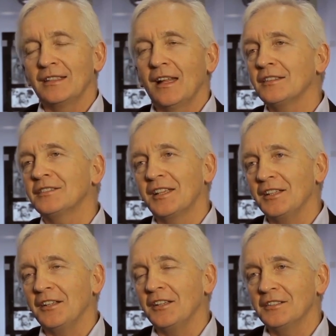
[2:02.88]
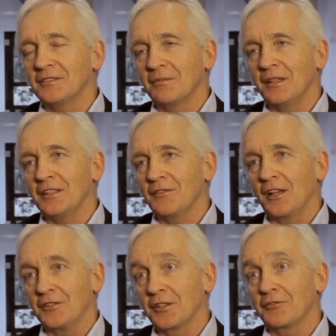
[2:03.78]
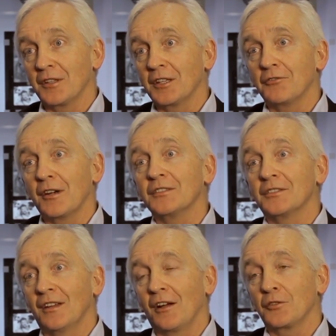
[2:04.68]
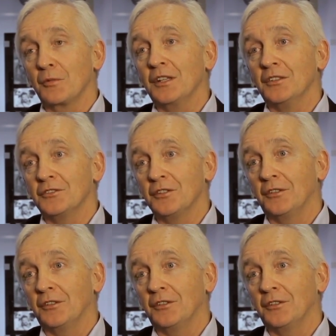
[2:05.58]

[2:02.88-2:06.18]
as Lance said in his valedictory address after winning the